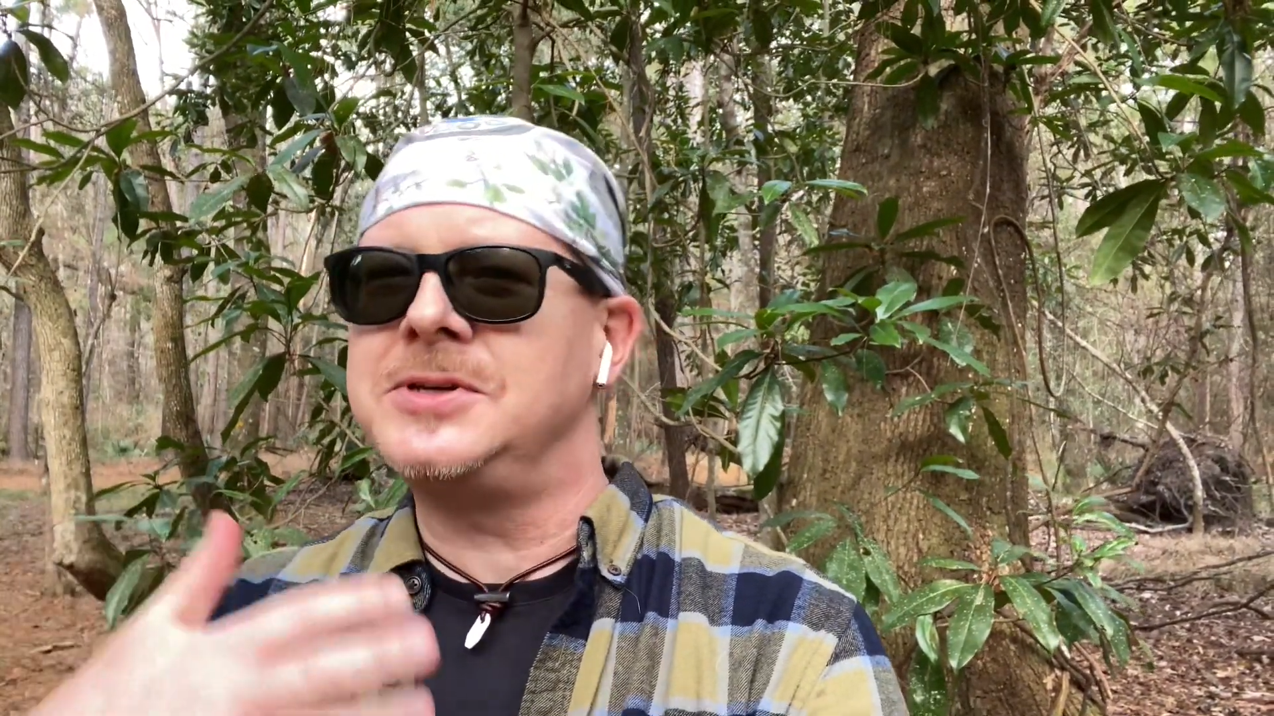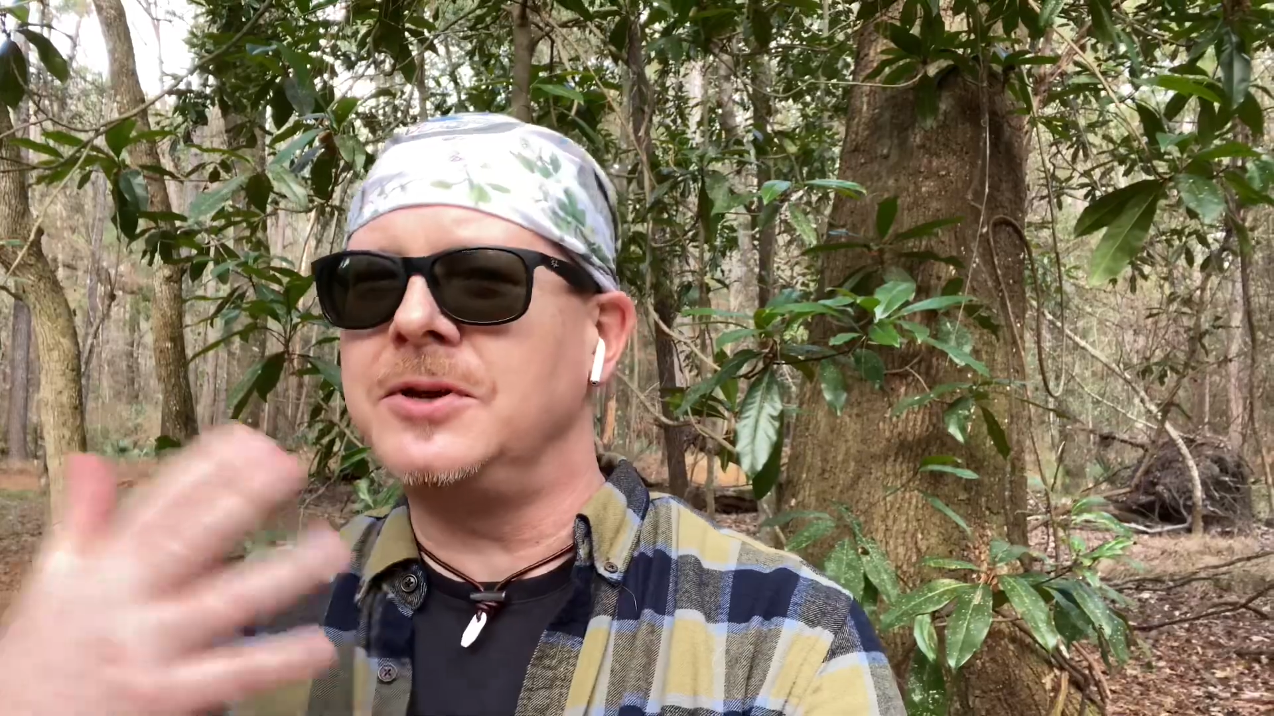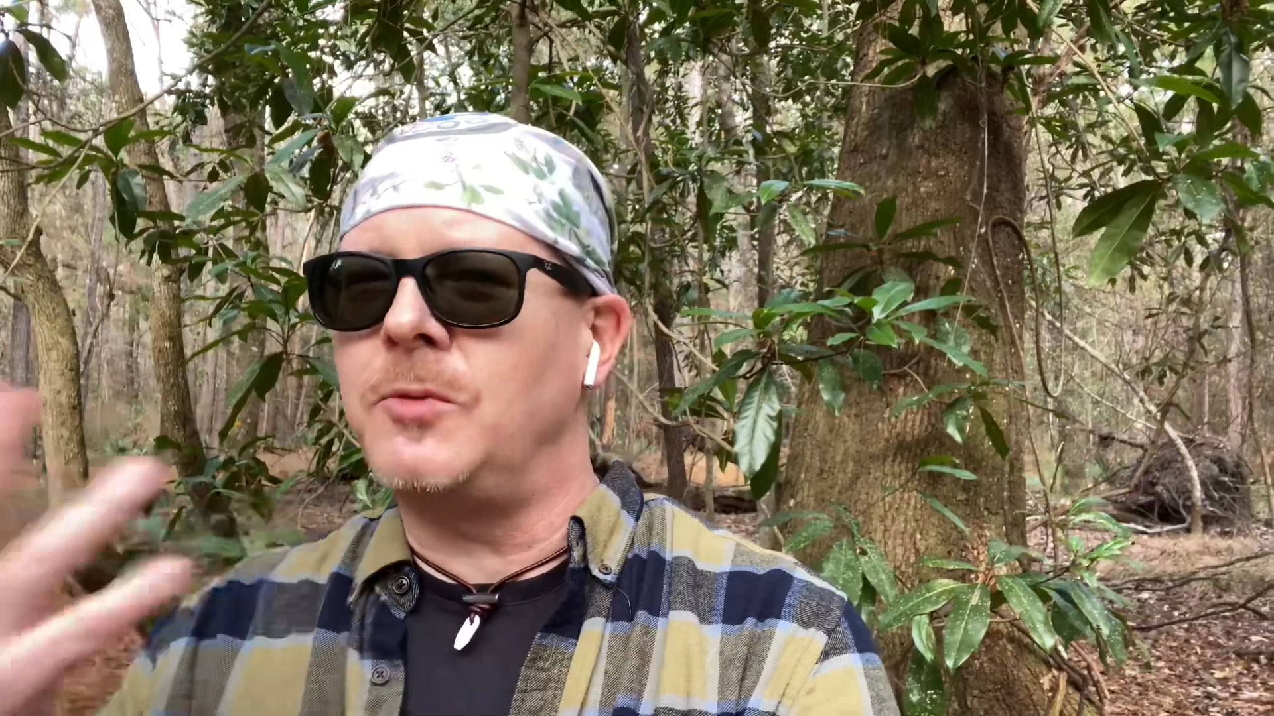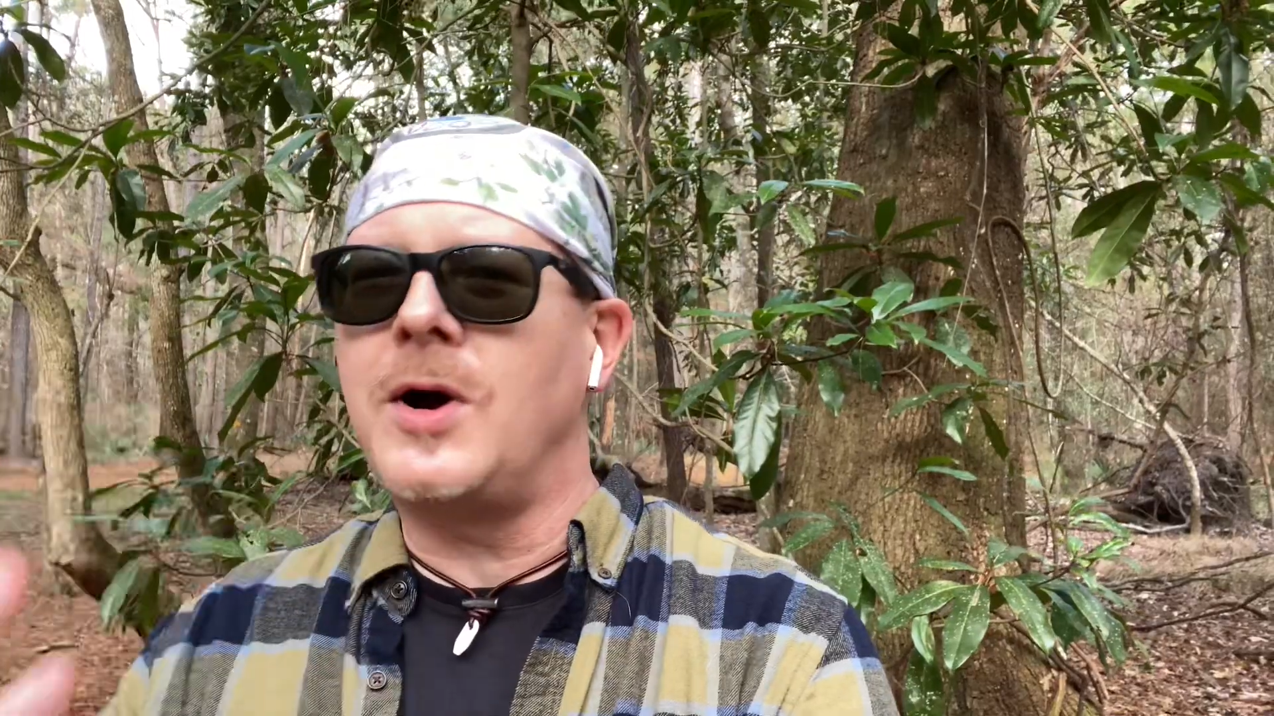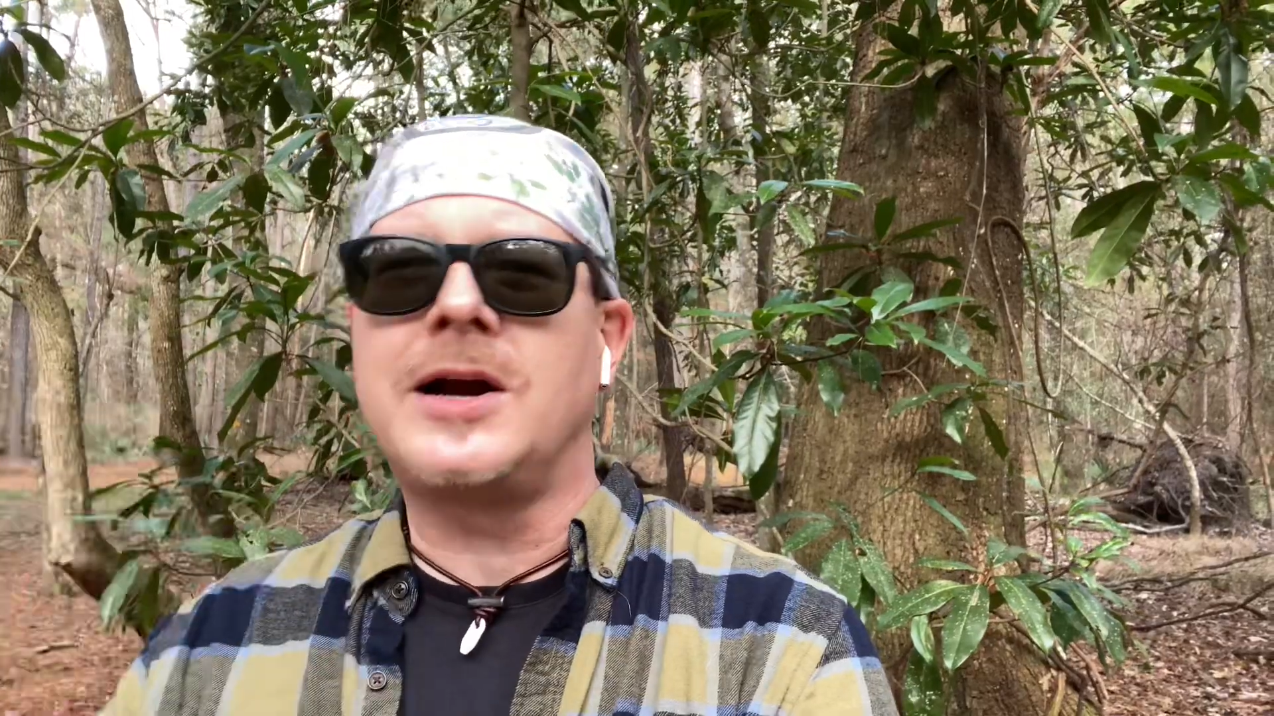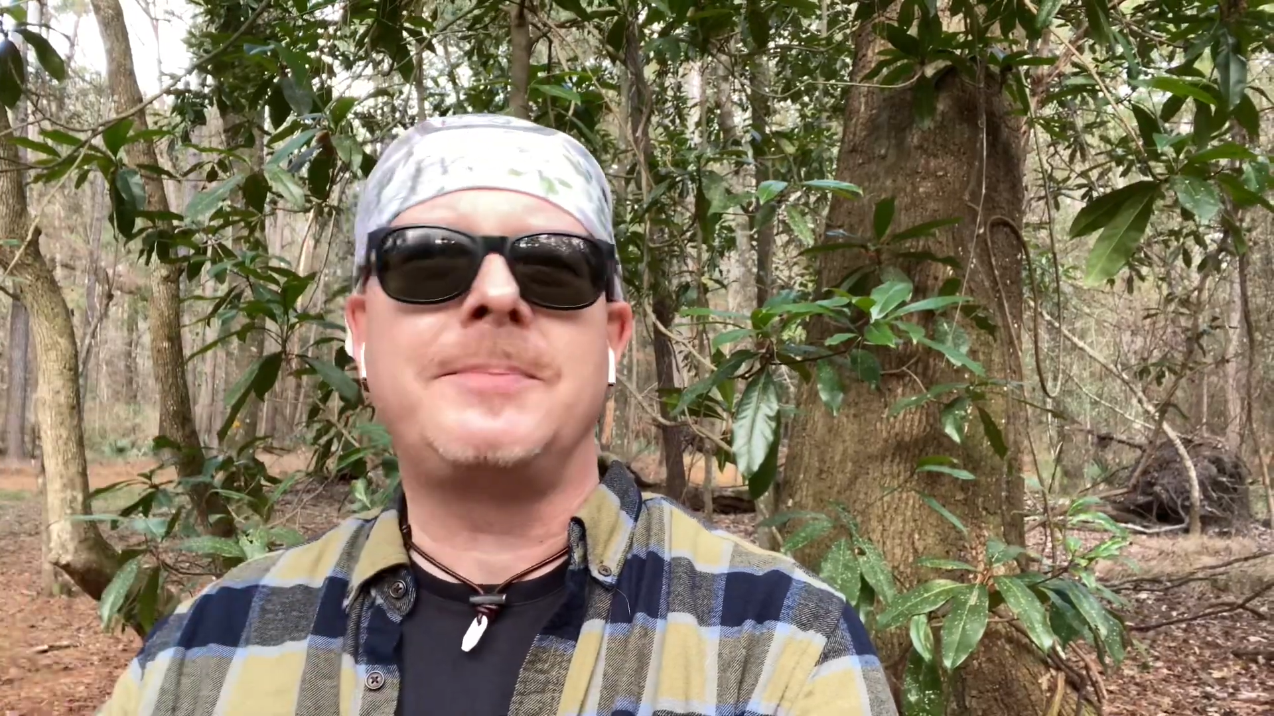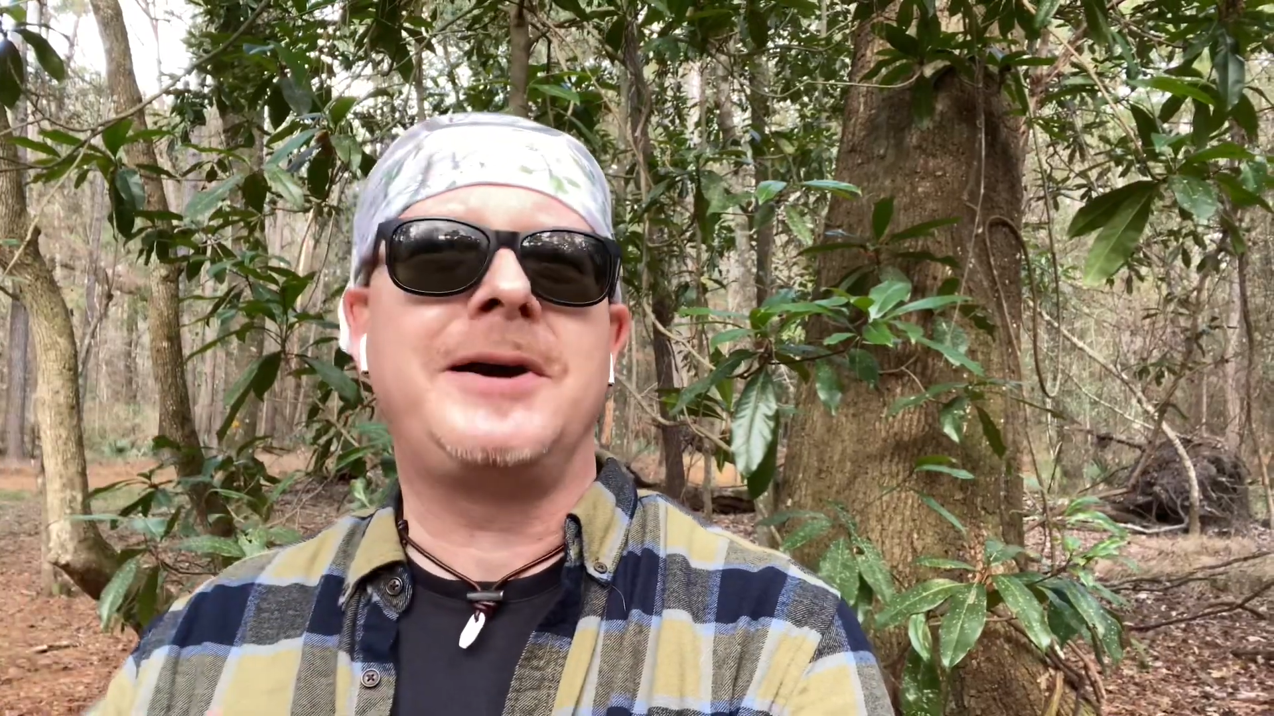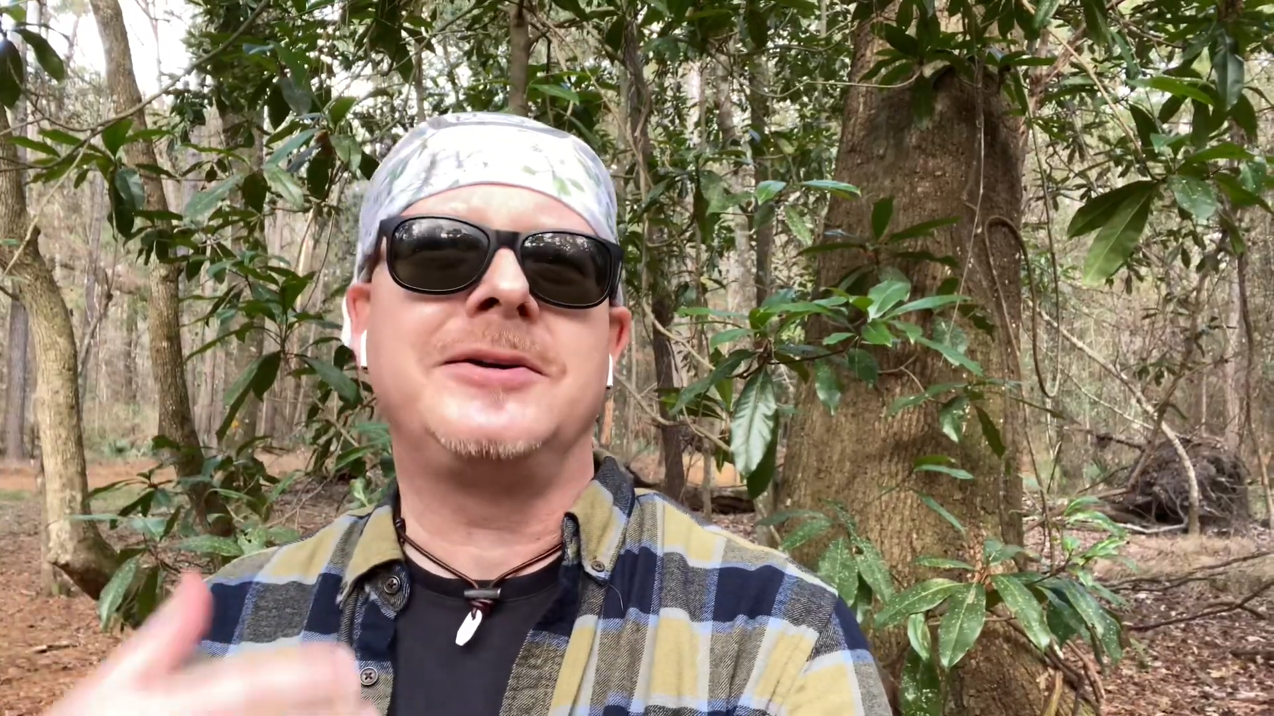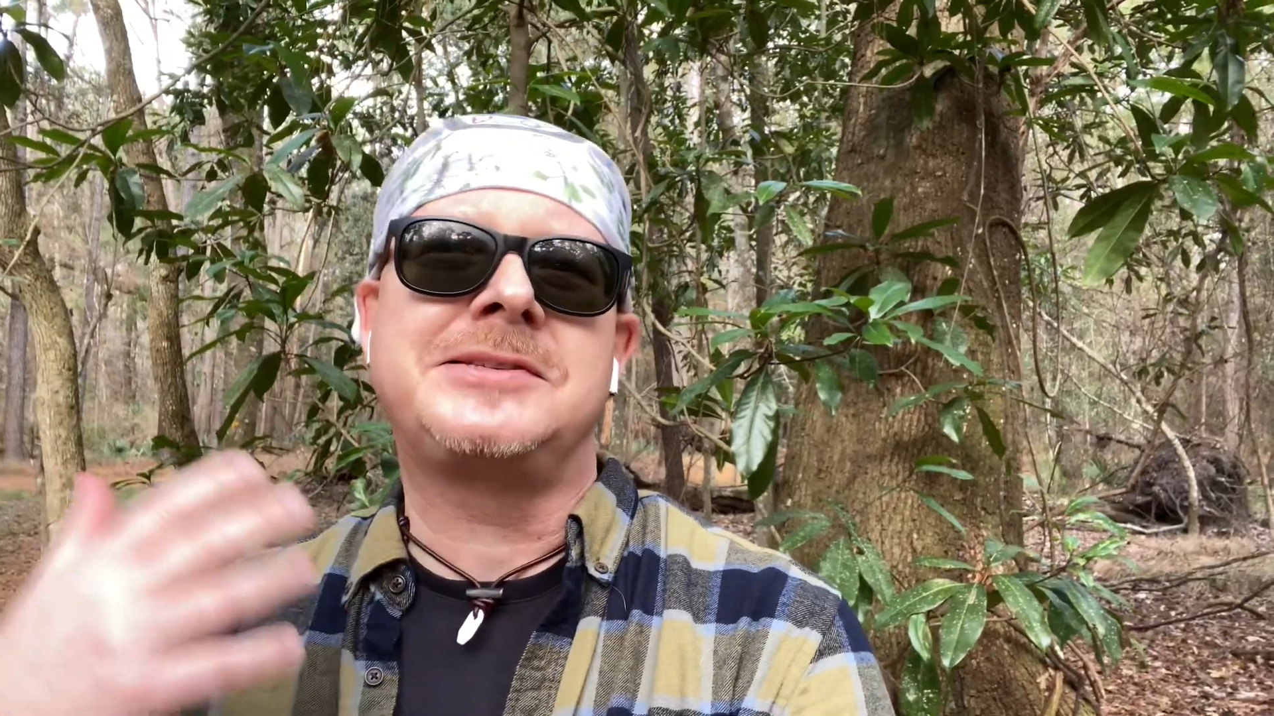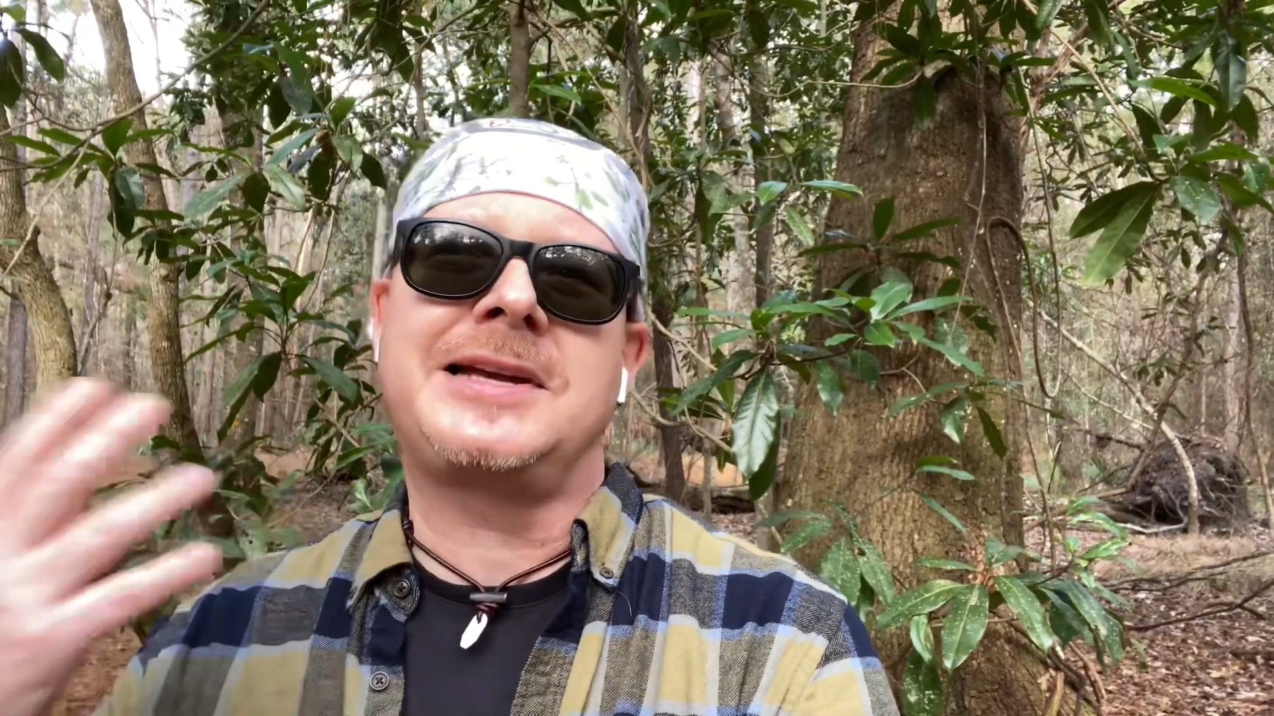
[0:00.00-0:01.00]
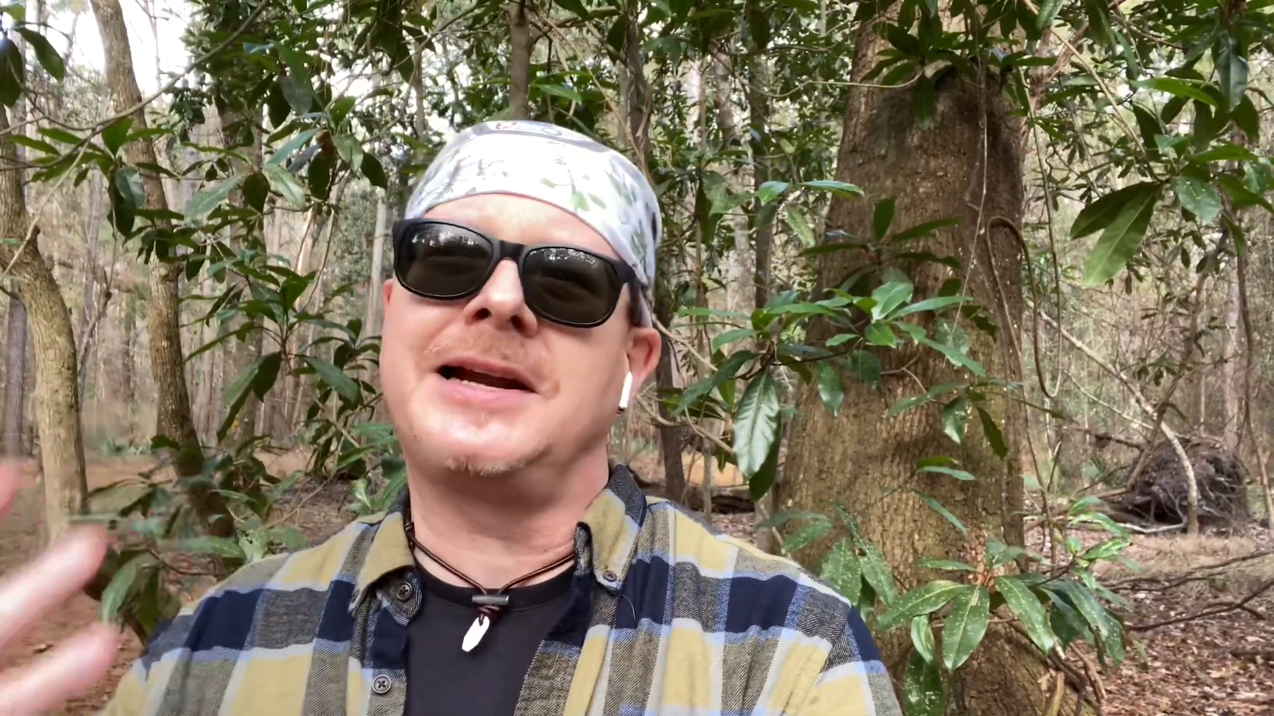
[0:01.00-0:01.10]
walkabouts,